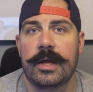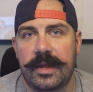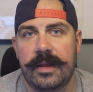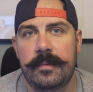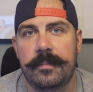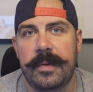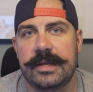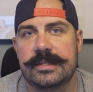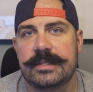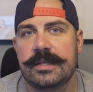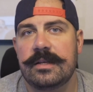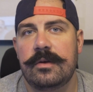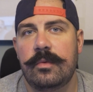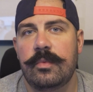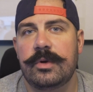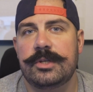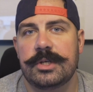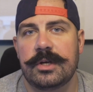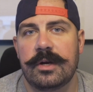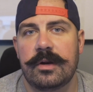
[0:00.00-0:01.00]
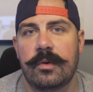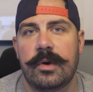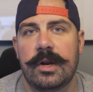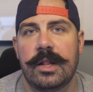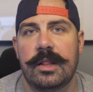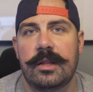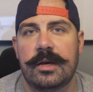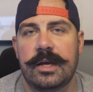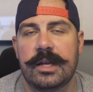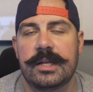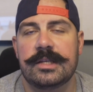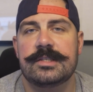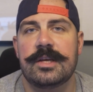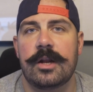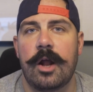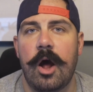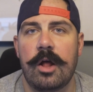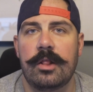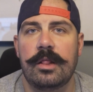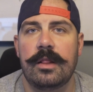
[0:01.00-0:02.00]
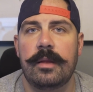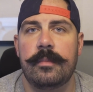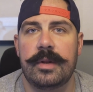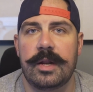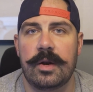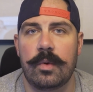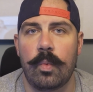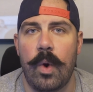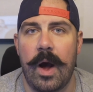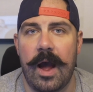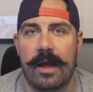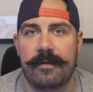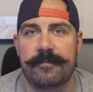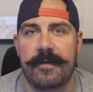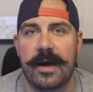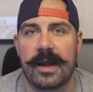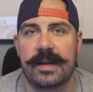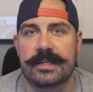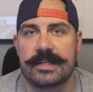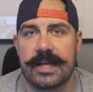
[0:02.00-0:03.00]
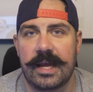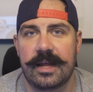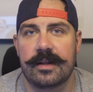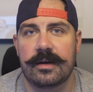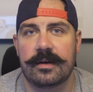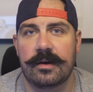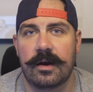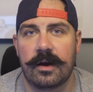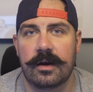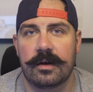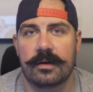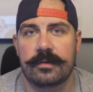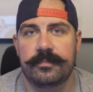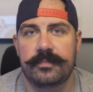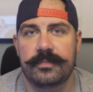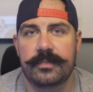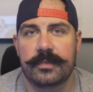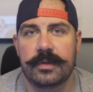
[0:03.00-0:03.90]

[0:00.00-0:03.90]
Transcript: and basically what you're going to want to look at is an unlimited Wi-Fi data card.